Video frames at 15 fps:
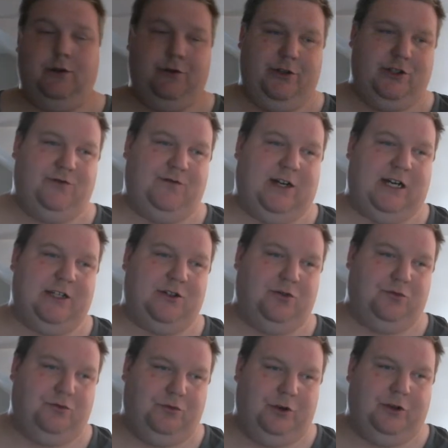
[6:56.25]
This visor
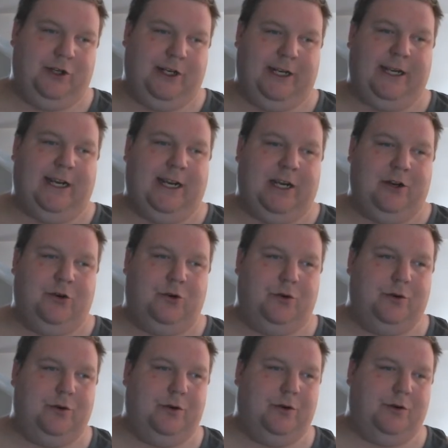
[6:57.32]
really
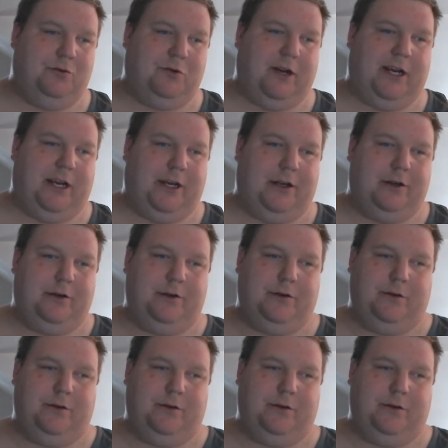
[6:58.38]
handled the rain